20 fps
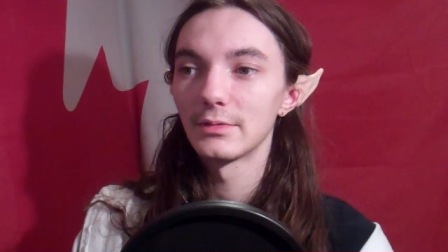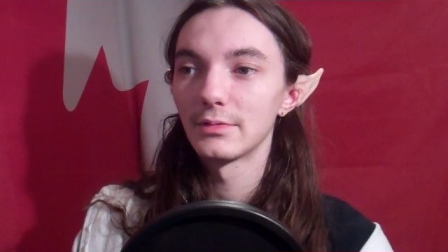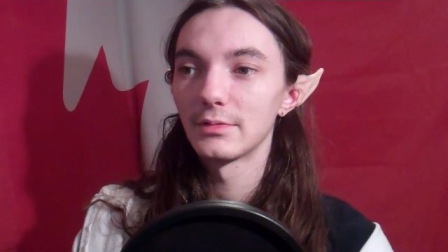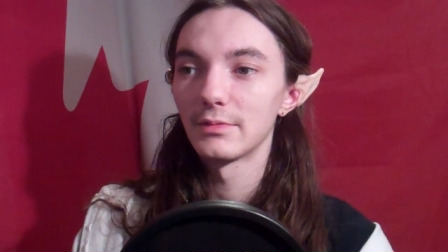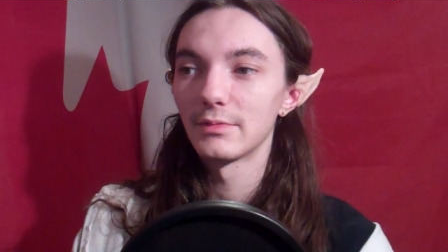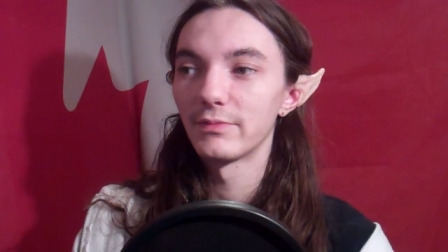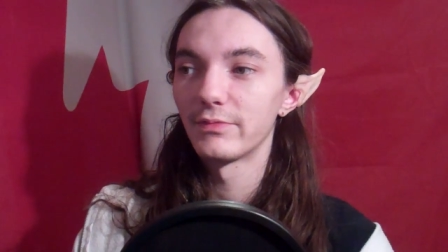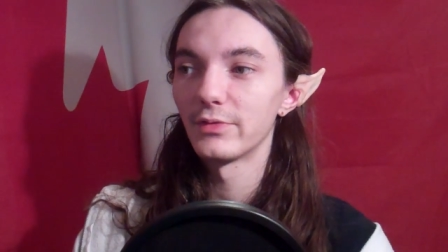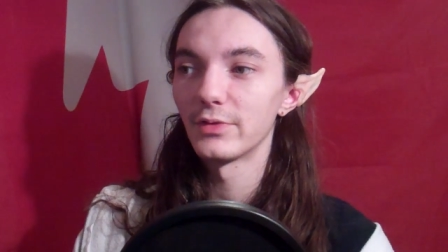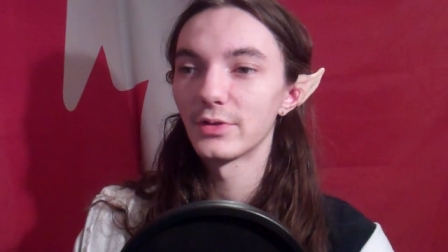
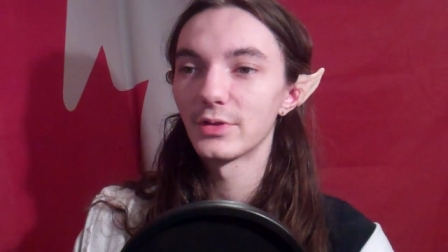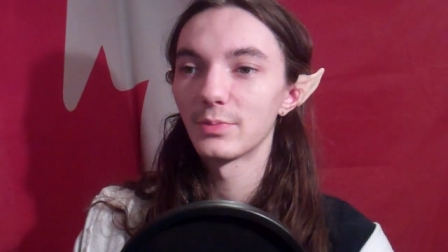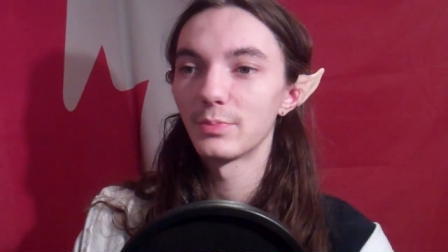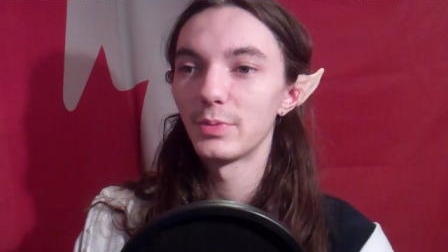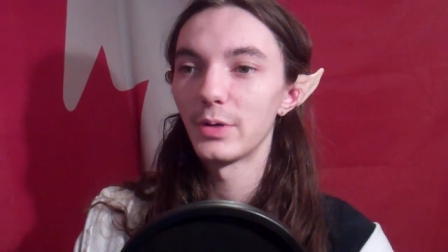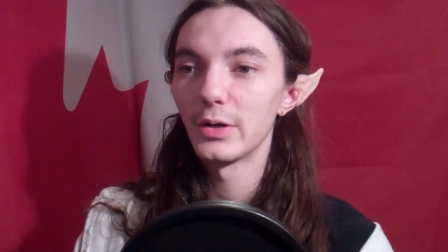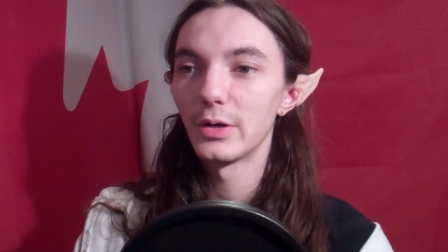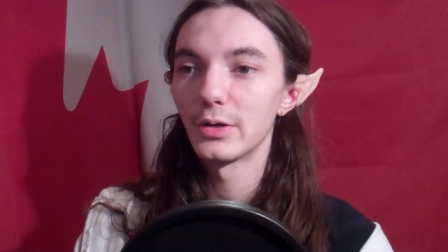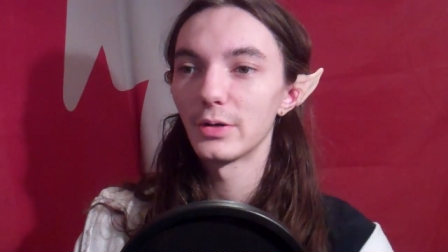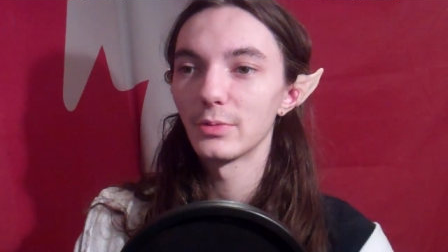the first
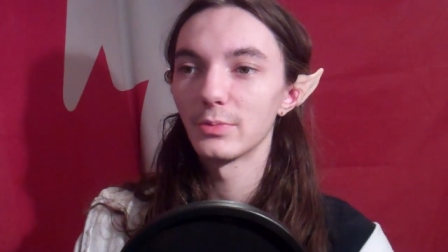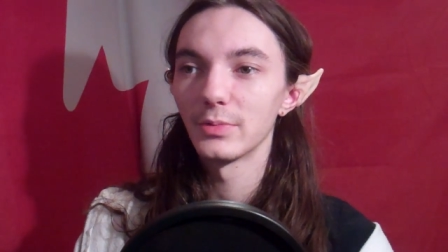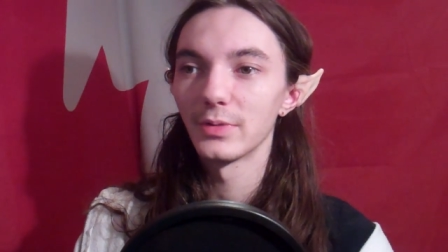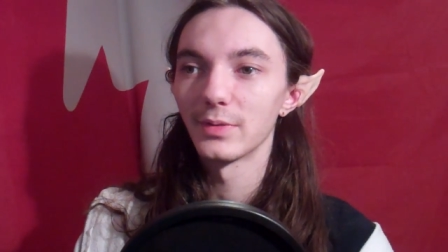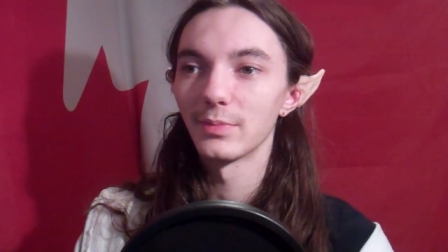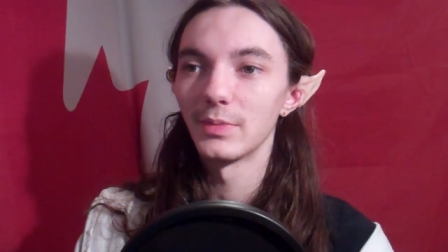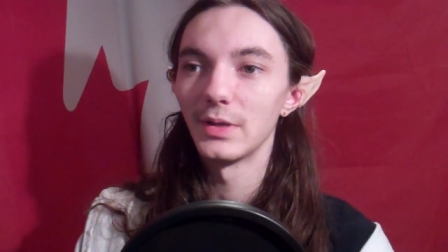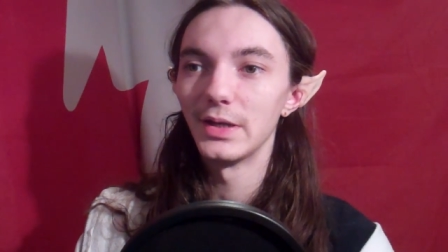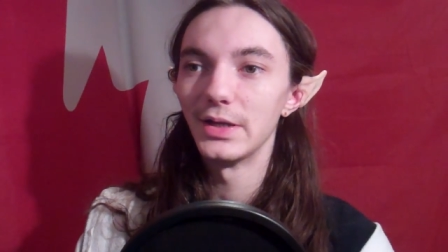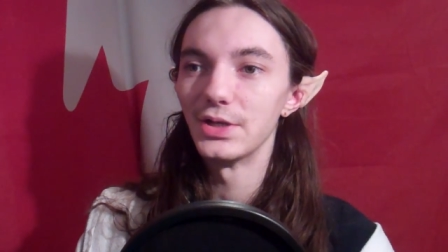part was
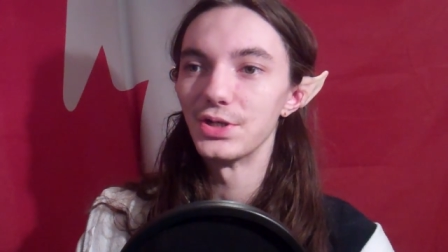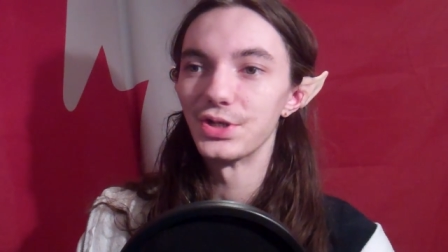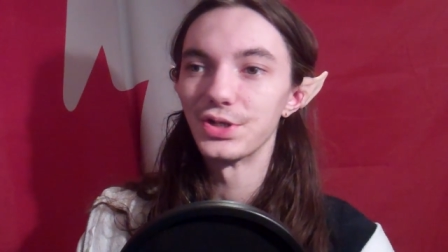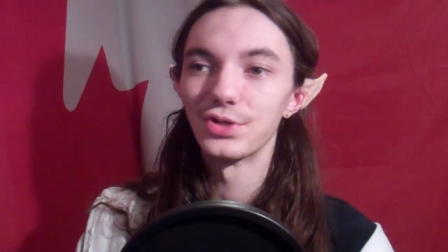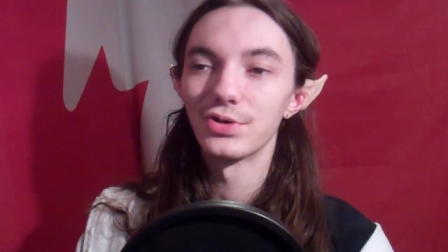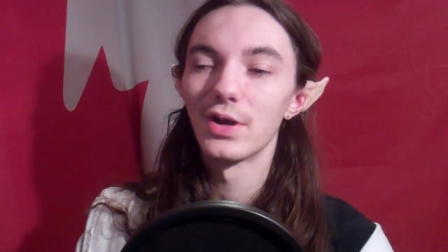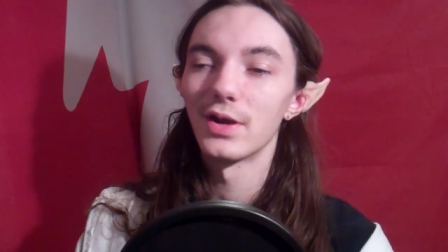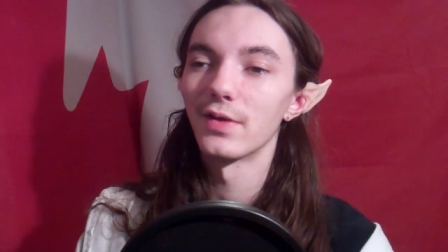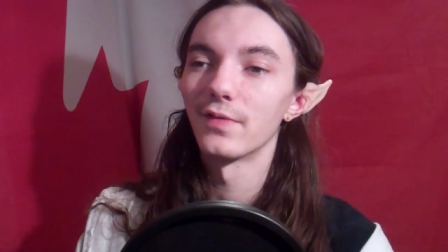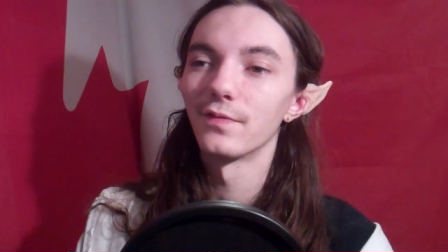me just
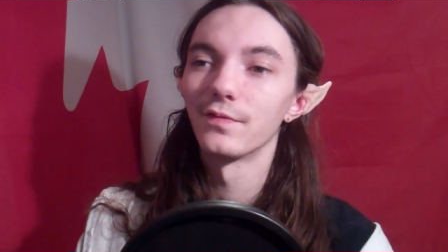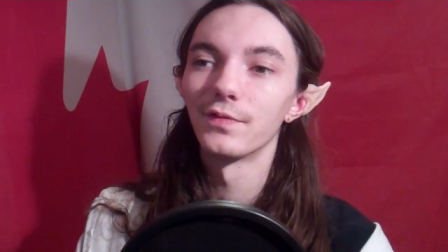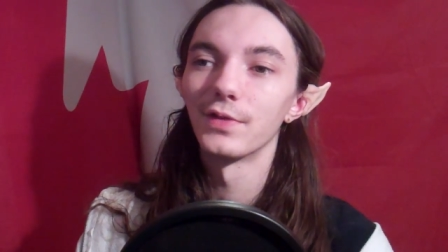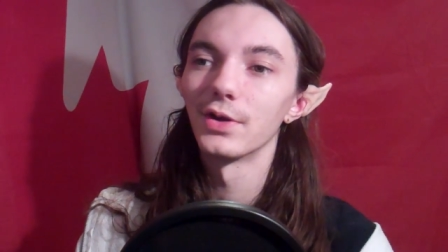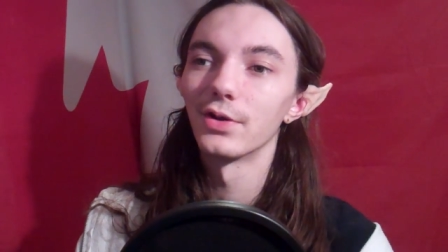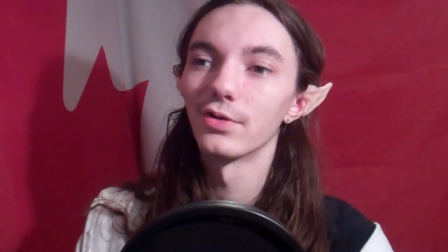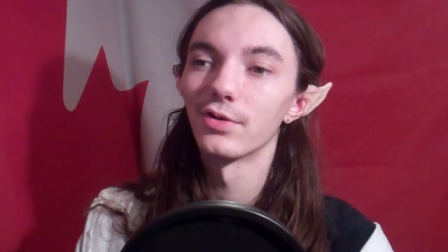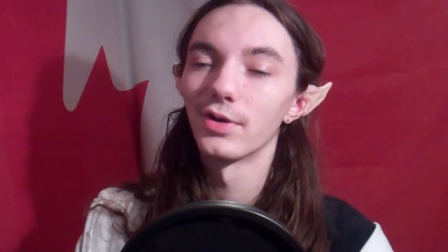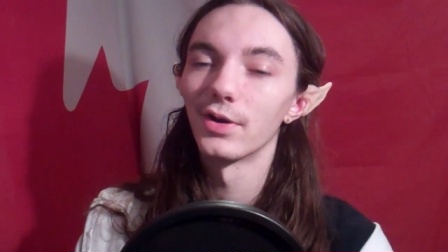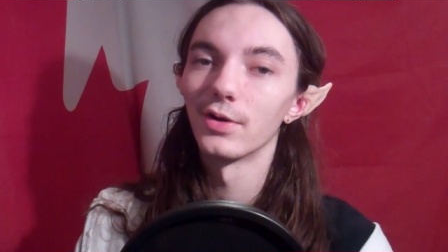trying to
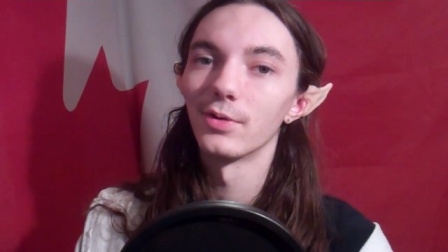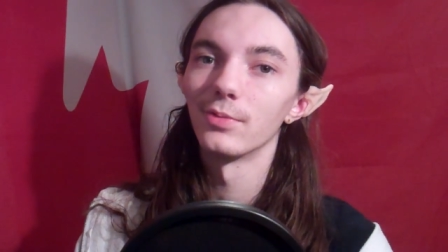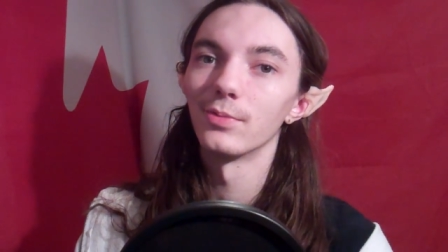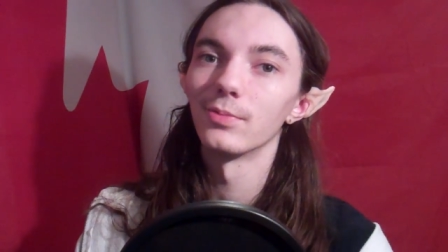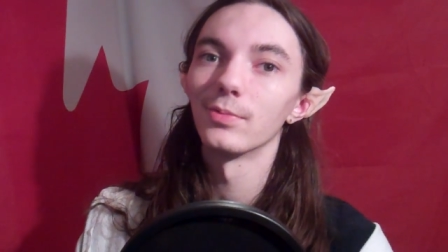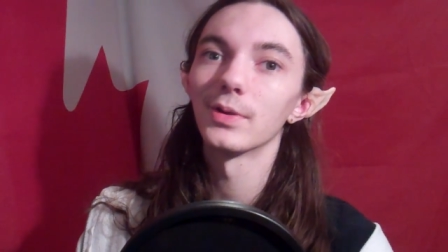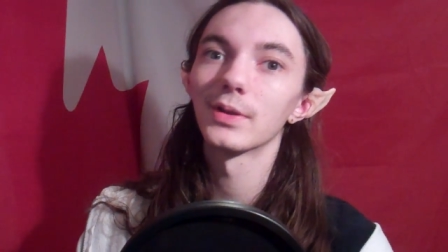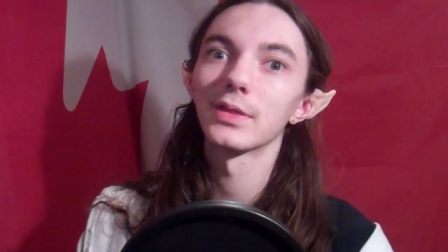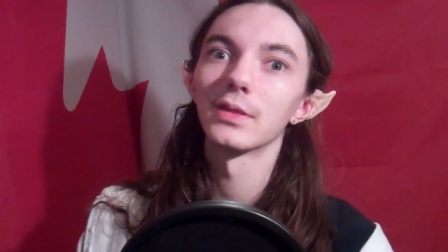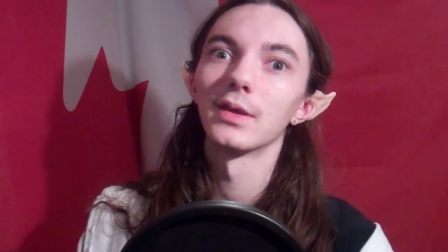figure out
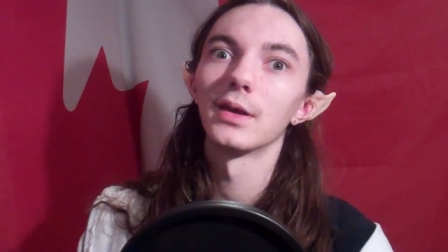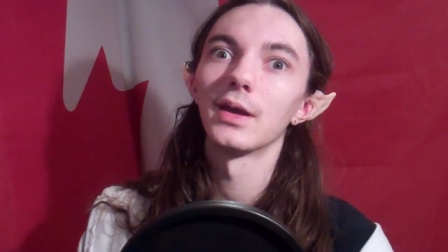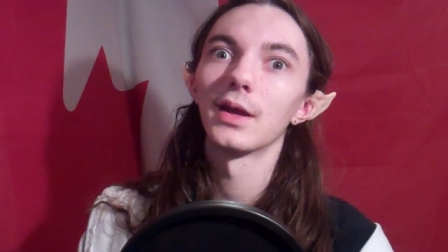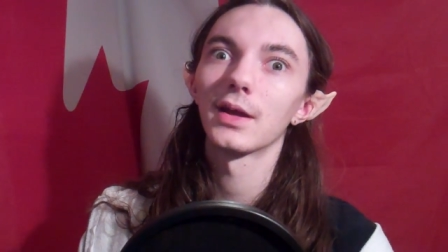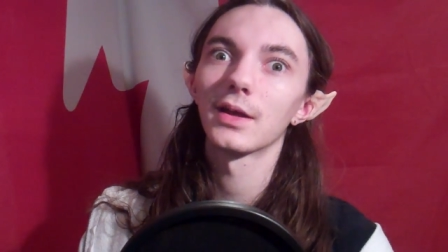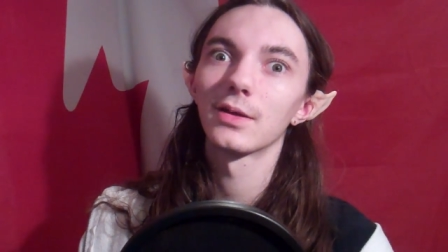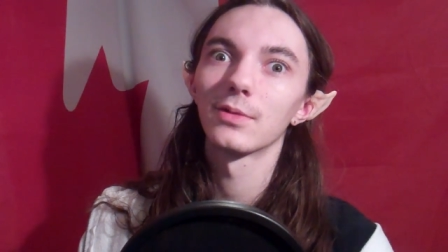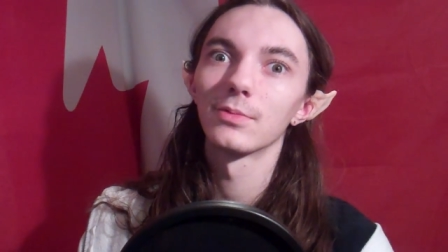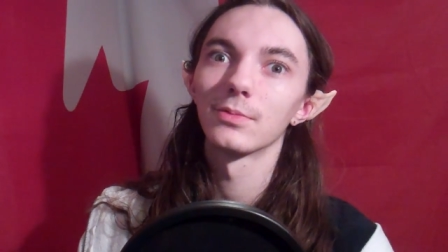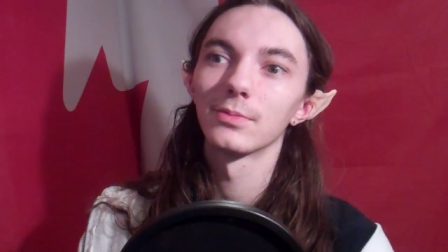what the heck,